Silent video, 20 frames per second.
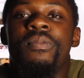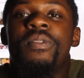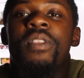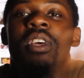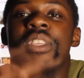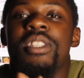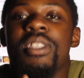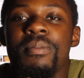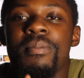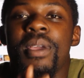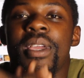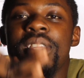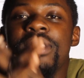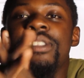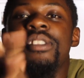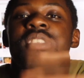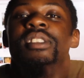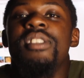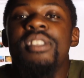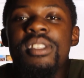doesn't make
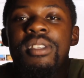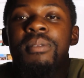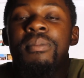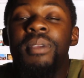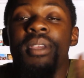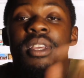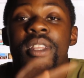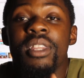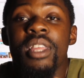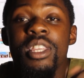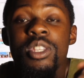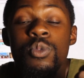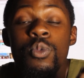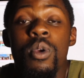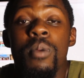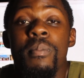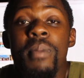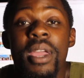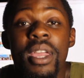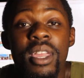sense to me unless
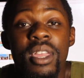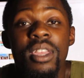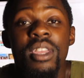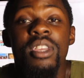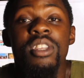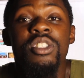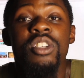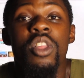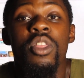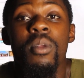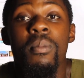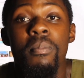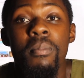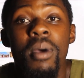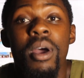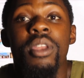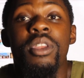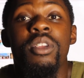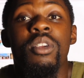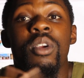we're making each other
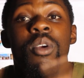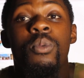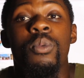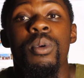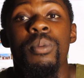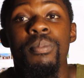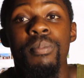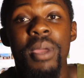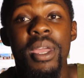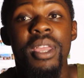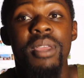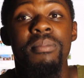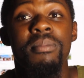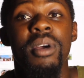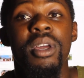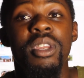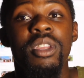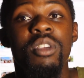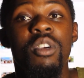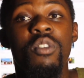money or we're making
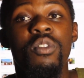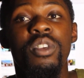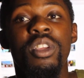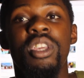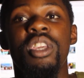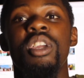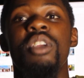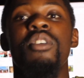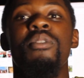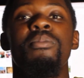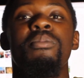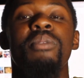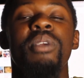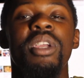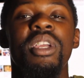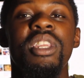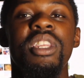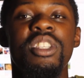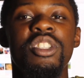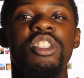money over here and
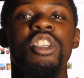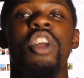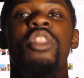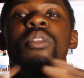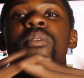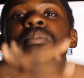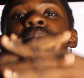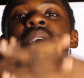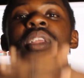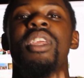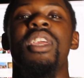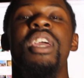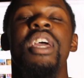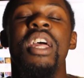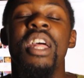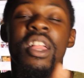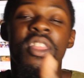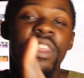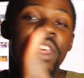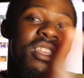bringing each other money.
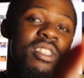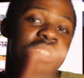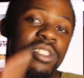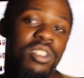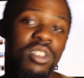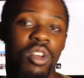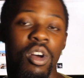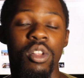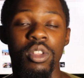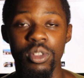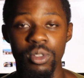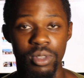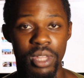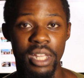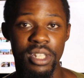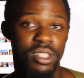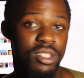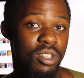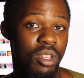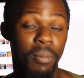That's the only,
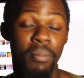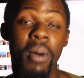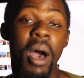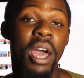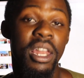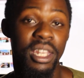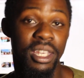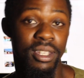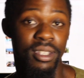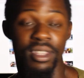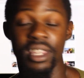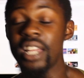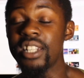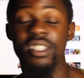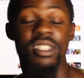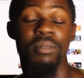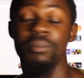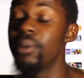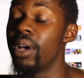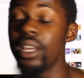that's the money.
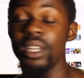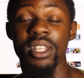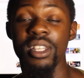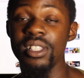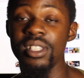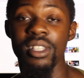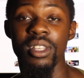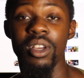That's the, money is